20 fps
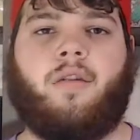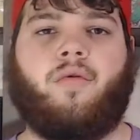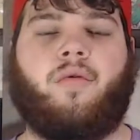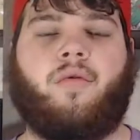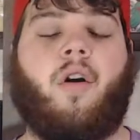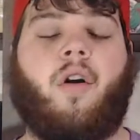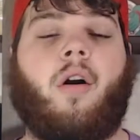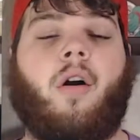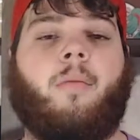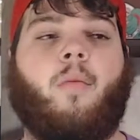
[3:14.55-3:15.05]

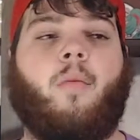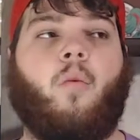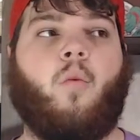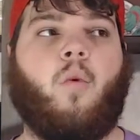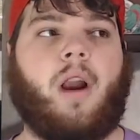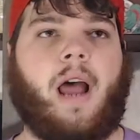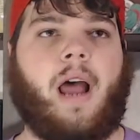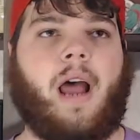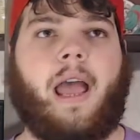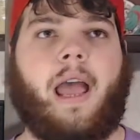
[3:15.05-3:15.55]
From
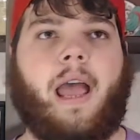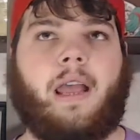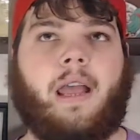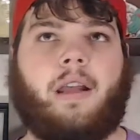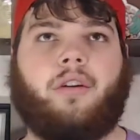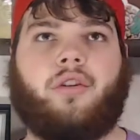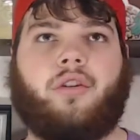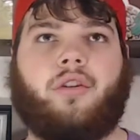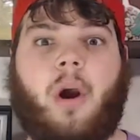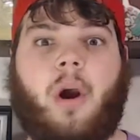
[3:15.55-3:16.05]
what I
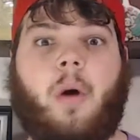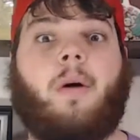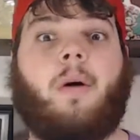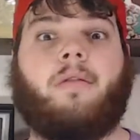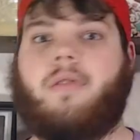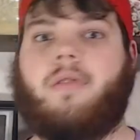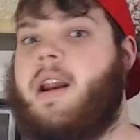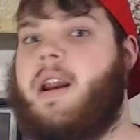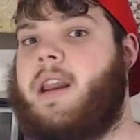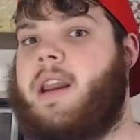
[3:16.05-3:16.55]
know of
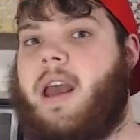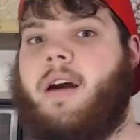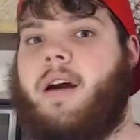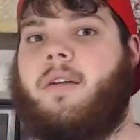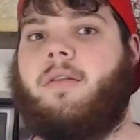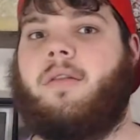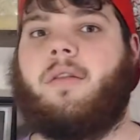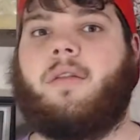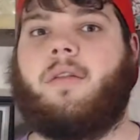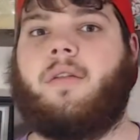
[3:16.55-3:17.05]
right now,
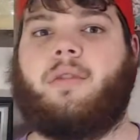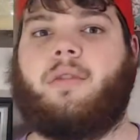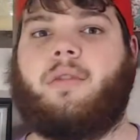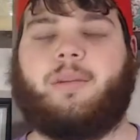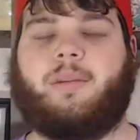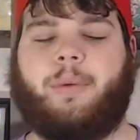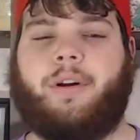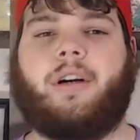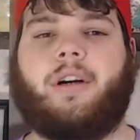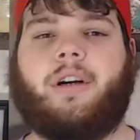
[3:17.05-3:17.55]
the
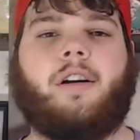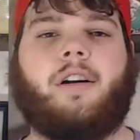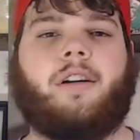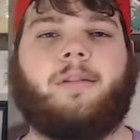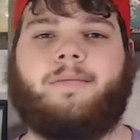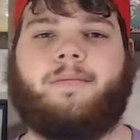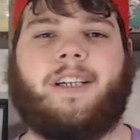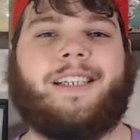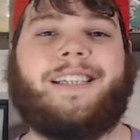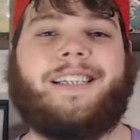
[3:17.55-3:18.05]
WrestleMania card
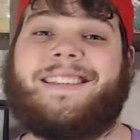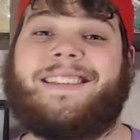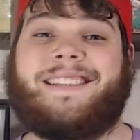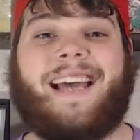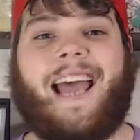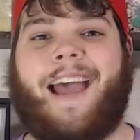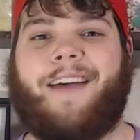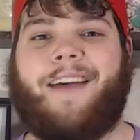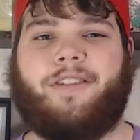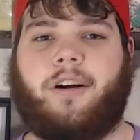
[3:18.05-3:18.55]
doesn't
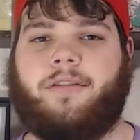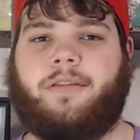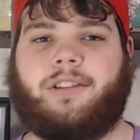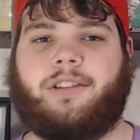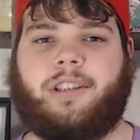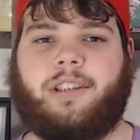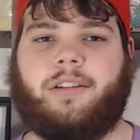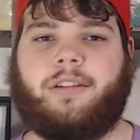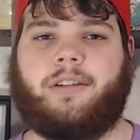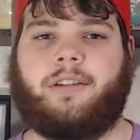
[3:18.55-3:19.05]
have Dolph
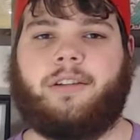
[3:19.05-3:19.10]
Ziggler.